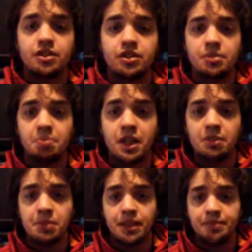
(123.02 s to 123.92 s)
the new
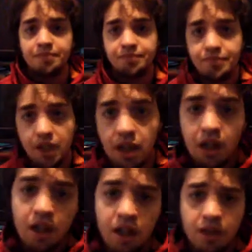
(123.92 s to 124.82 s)
Spider-Man.
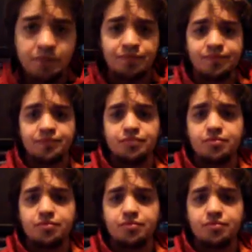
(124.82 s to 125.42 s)
Um,